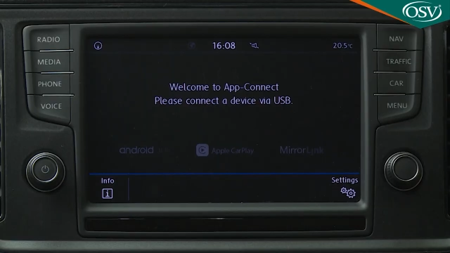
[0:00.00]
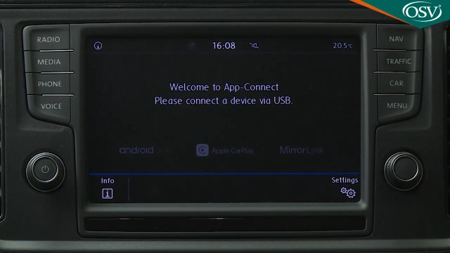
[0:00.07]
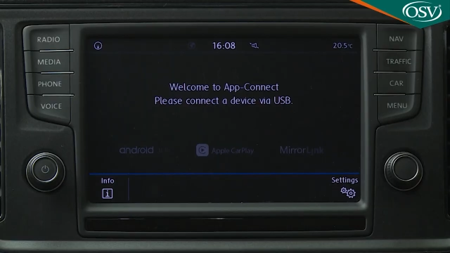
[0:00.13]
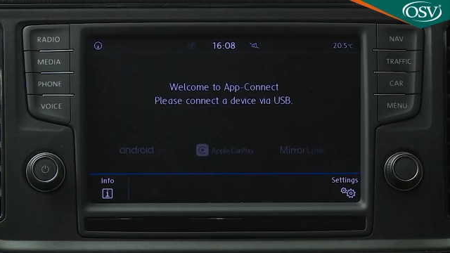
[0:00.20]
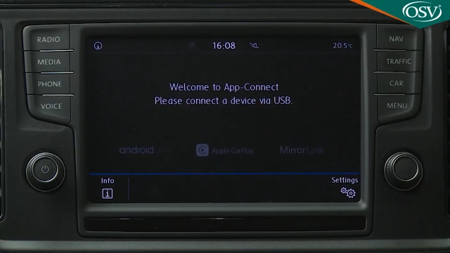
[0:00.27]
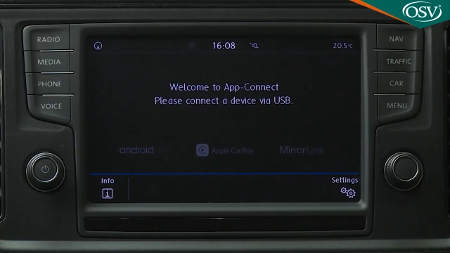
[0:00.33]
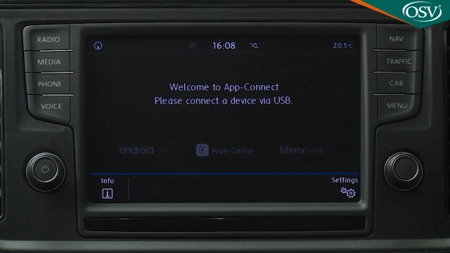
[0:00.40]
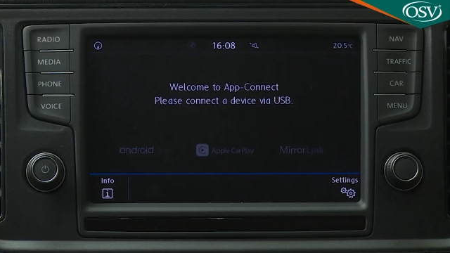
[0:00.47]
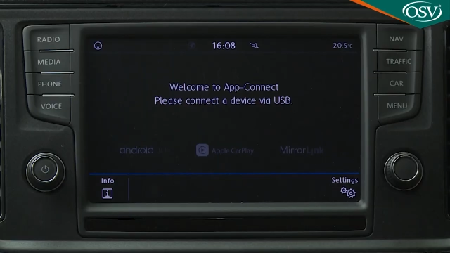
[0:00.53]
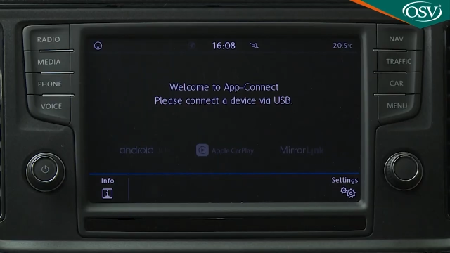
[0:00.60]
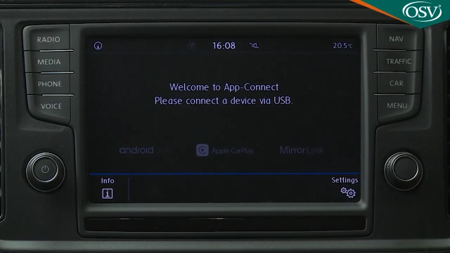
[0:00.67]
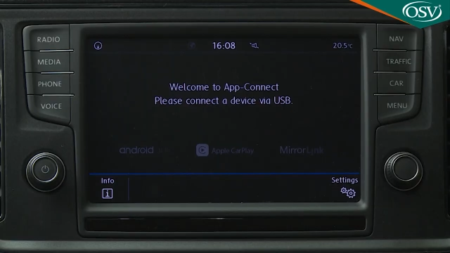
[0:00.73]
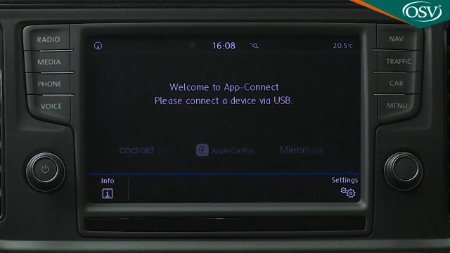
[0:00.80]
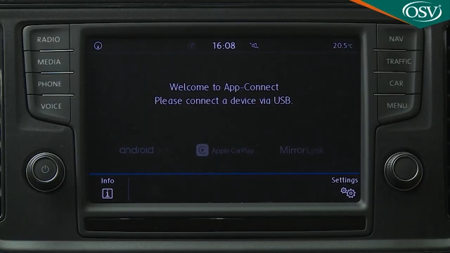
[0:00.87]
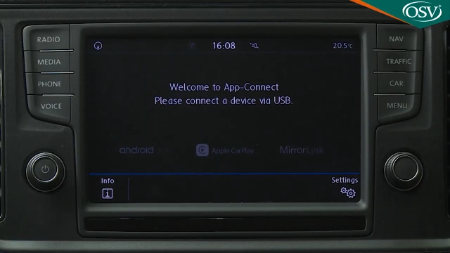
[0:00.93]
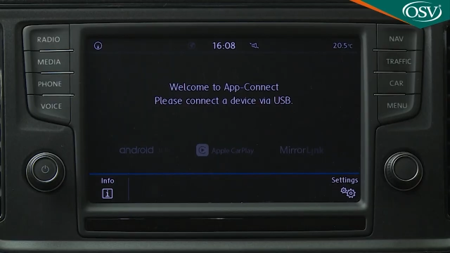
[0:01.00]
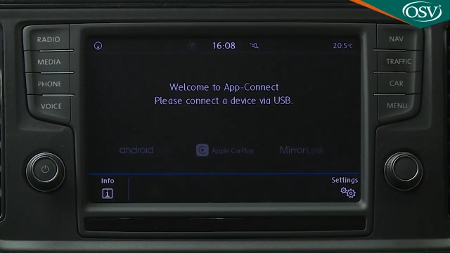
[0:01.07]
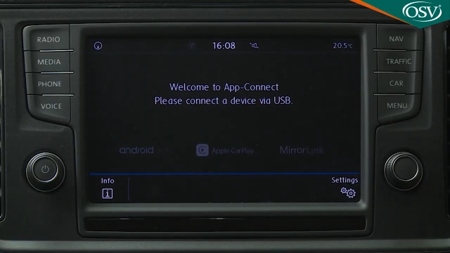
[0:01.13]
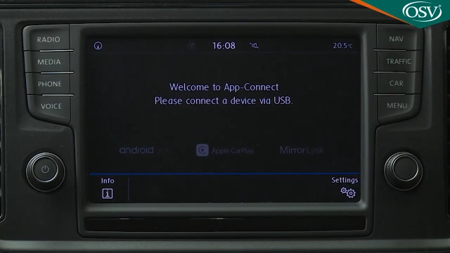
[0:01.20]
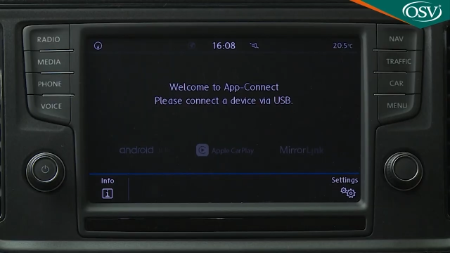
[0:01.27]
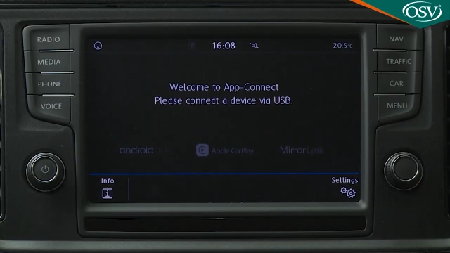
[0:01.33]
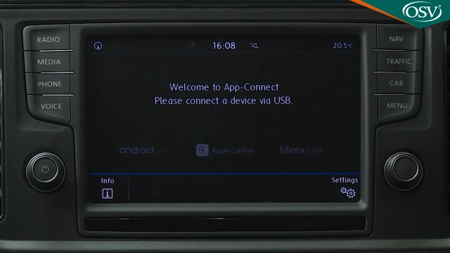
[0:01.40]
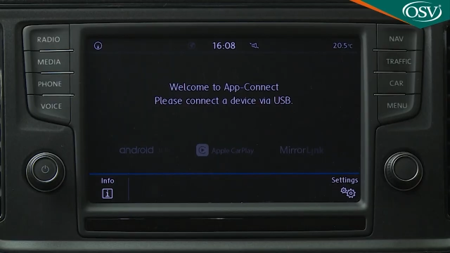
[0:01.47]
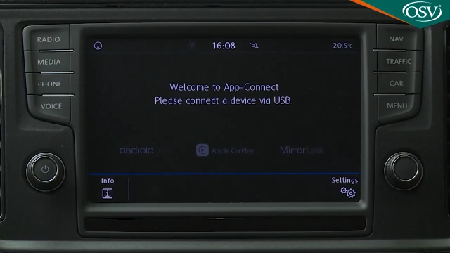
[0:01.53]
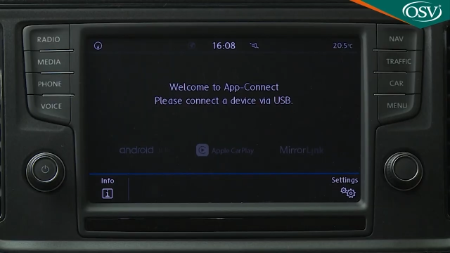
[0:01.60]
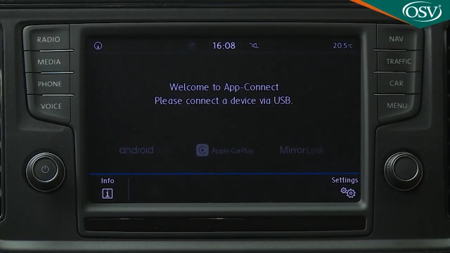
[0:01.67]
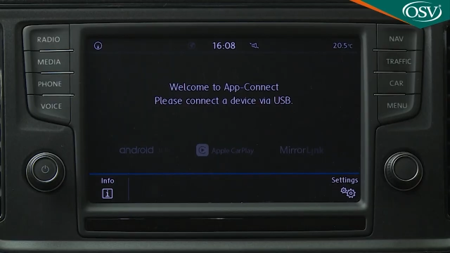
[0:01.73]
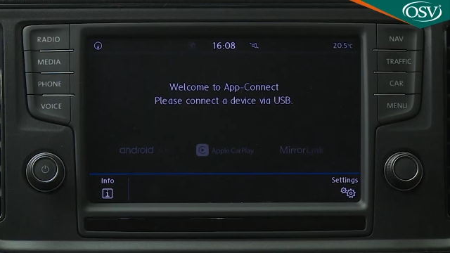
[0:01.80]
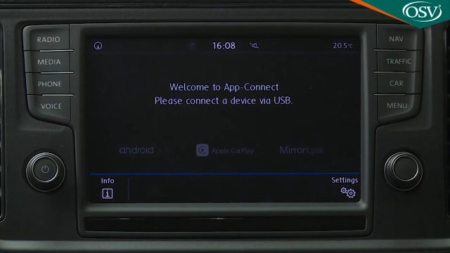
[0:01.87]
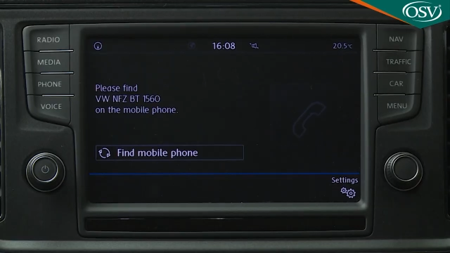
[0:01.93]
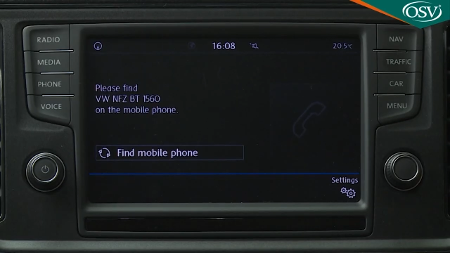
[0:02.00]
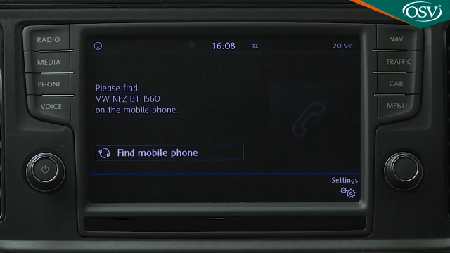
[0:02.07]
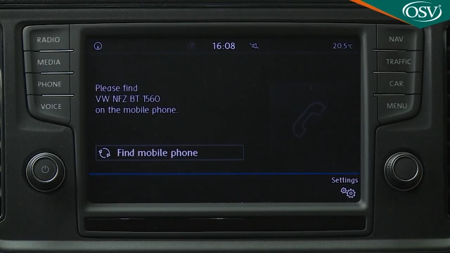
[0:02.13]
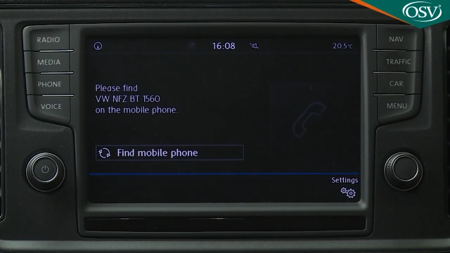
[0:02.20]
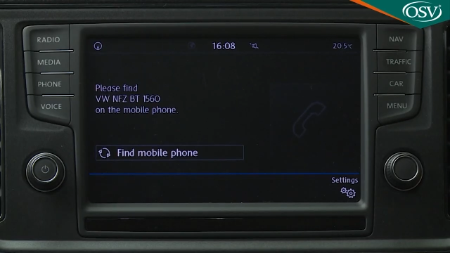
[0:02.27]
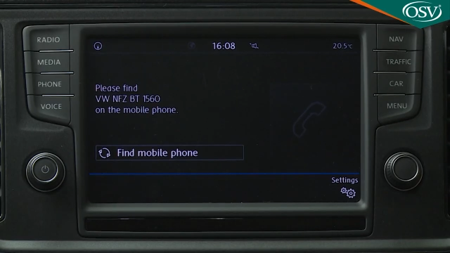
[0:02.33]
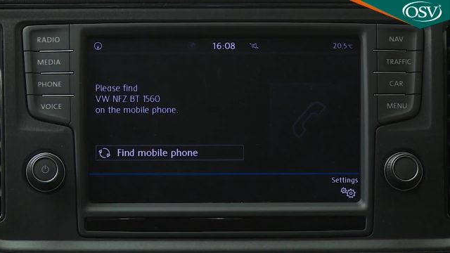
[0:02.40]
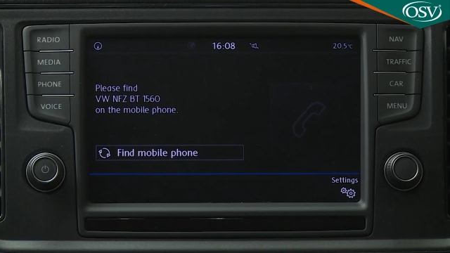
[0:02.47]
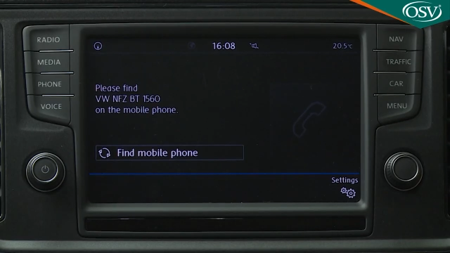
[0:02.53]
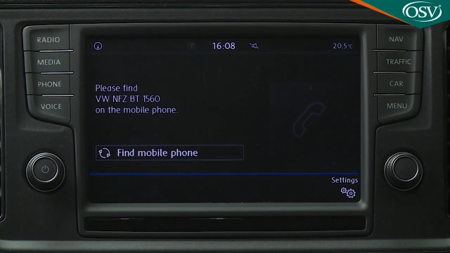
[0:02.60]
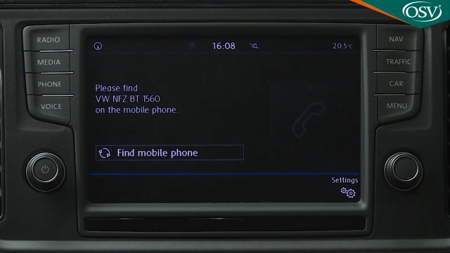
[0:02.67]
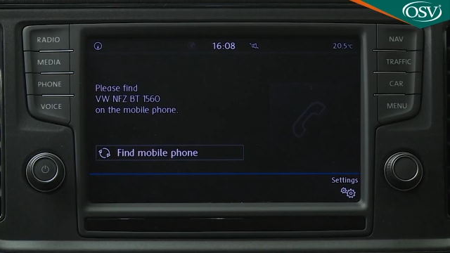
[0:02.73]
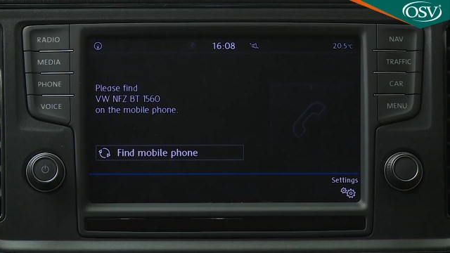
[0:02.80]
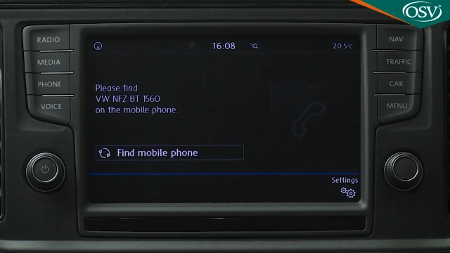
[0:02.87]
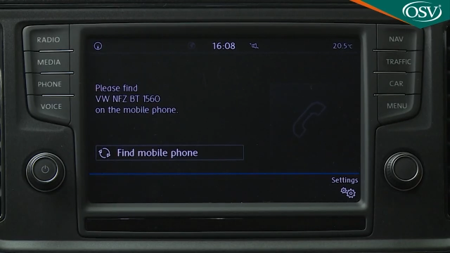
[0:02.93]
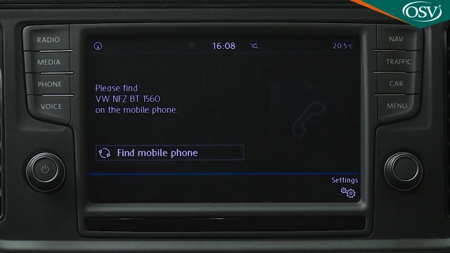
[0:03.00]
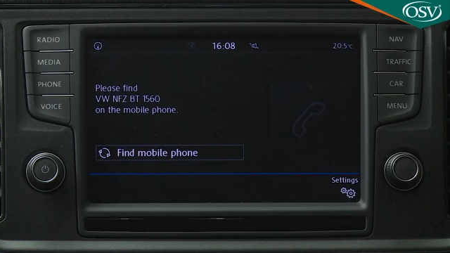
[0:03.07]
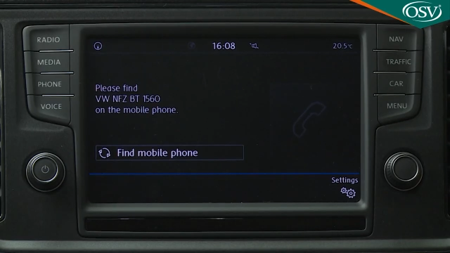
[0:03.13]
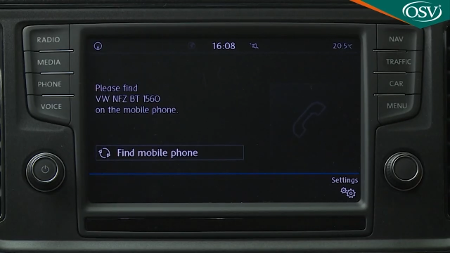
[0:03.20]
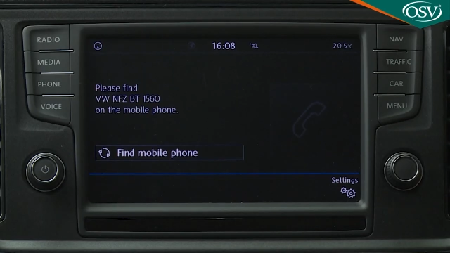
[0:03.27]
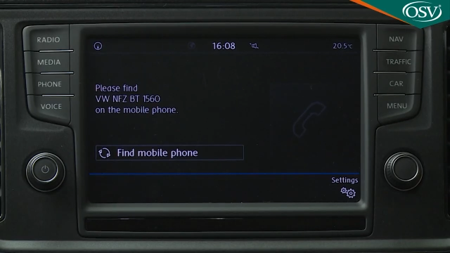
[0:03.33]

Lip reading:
(no speaker visible)